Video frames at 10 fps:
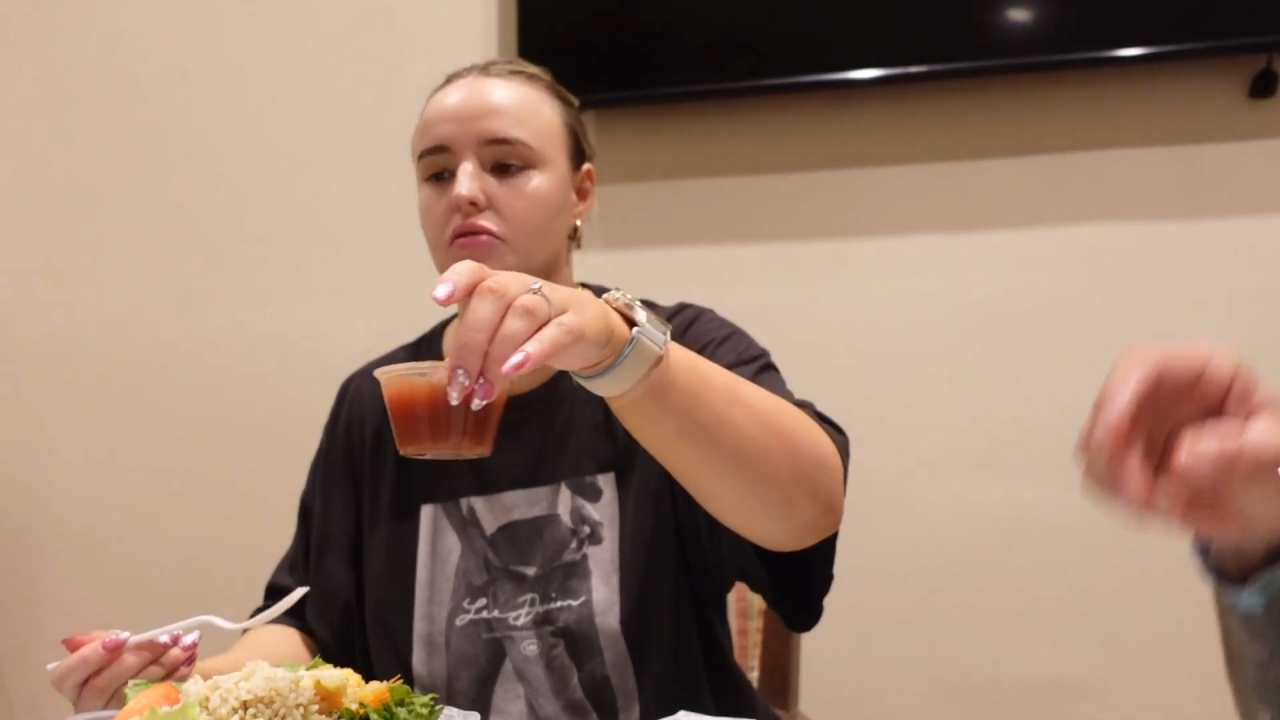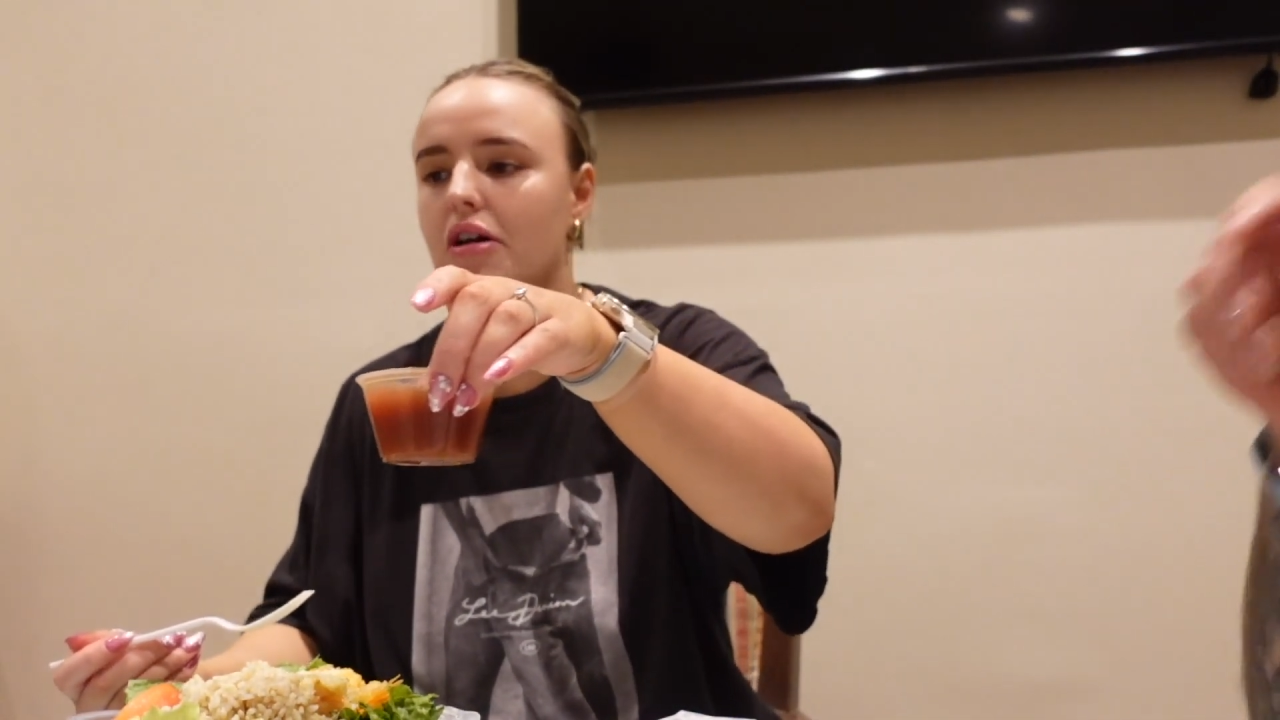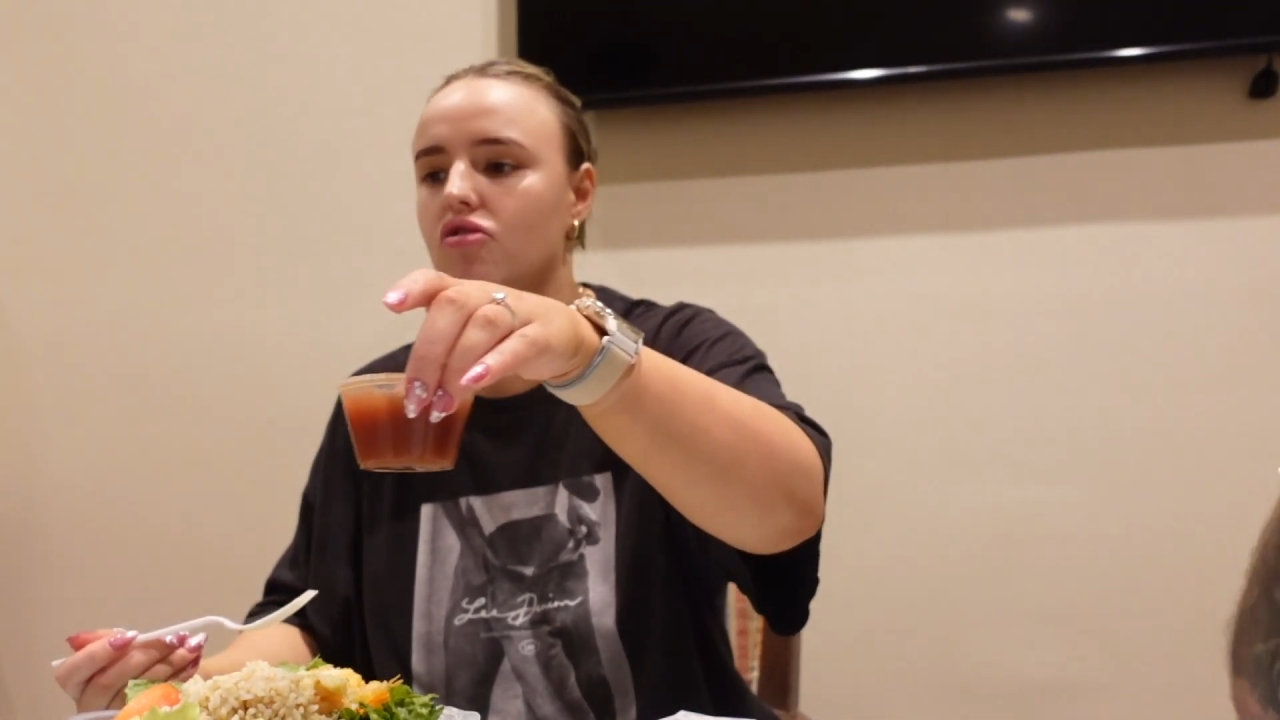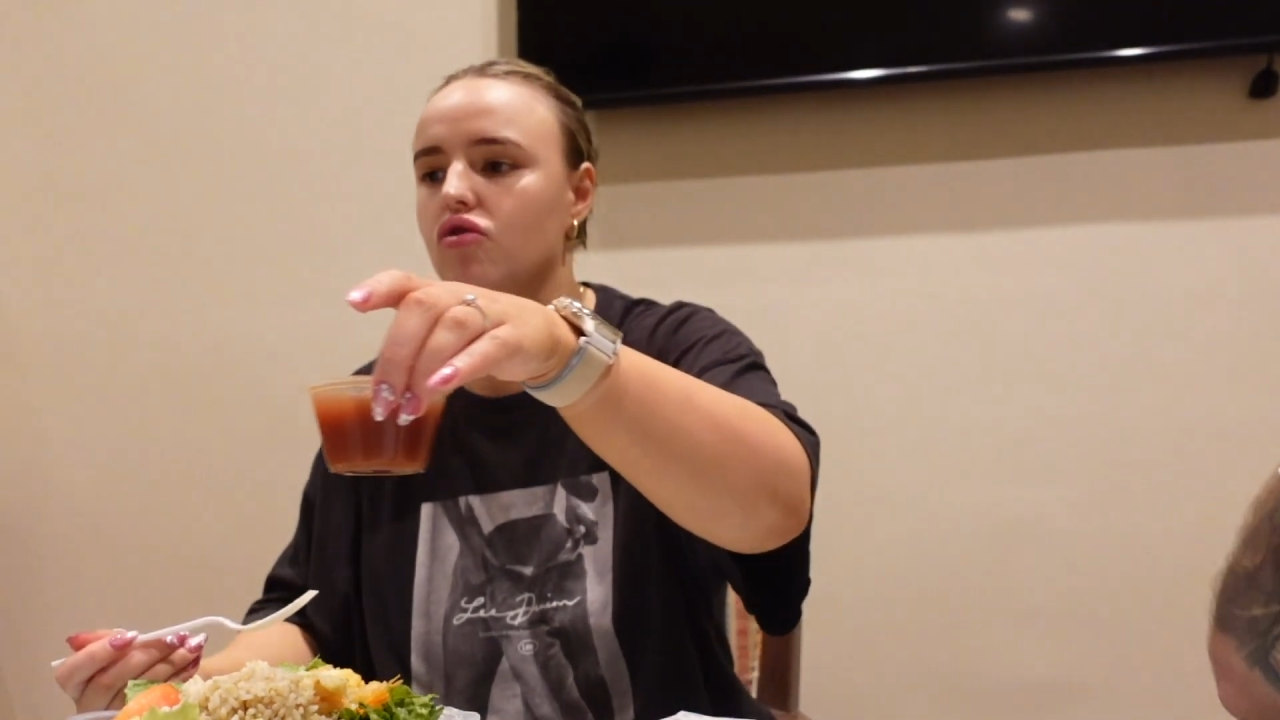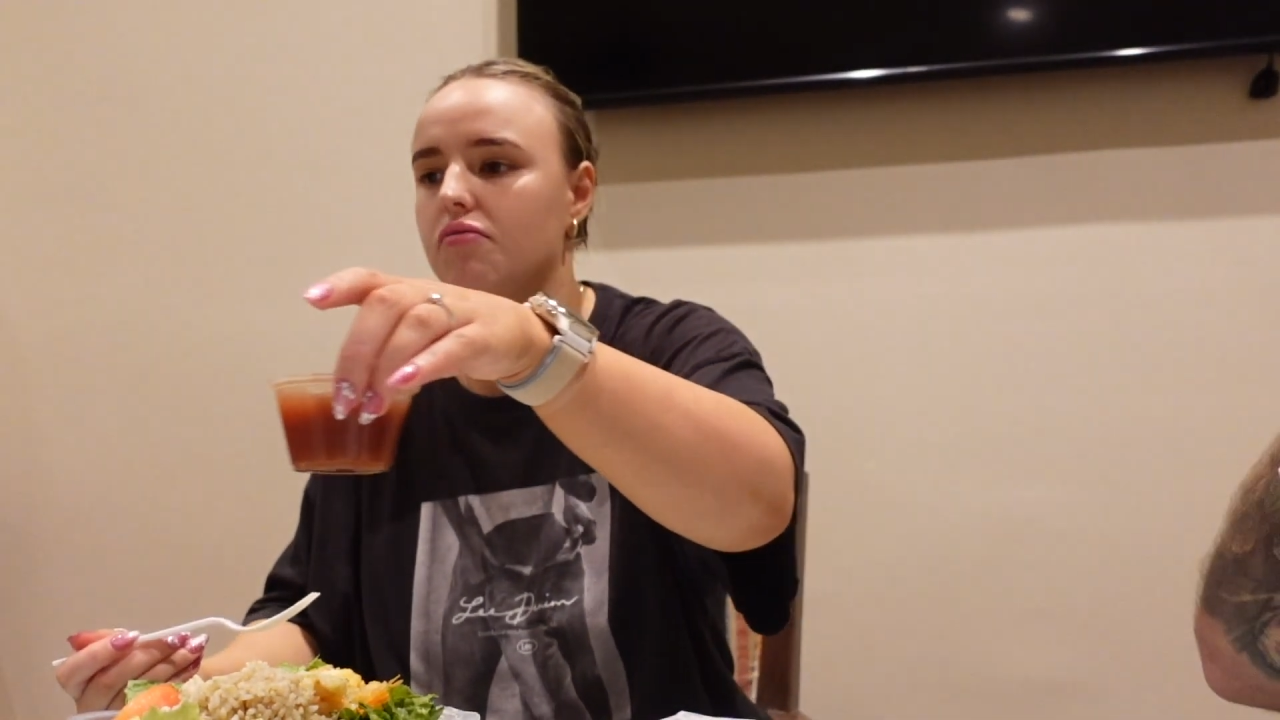
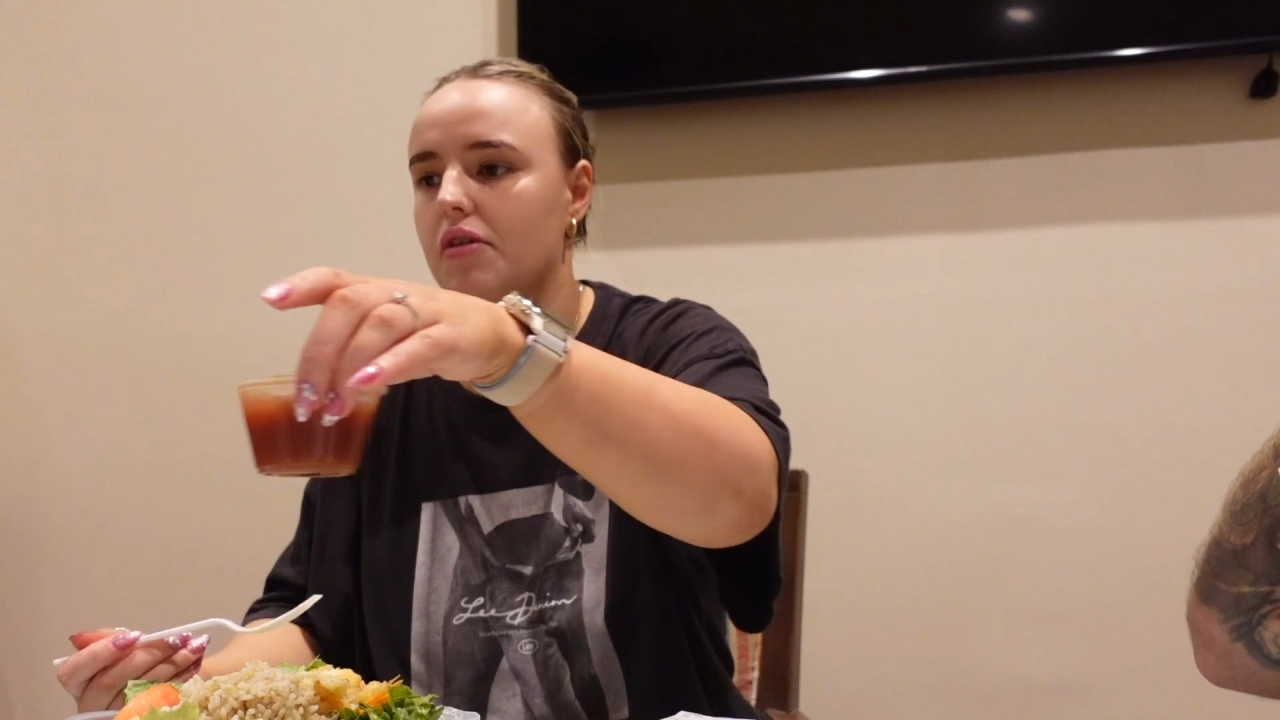tomato sauce,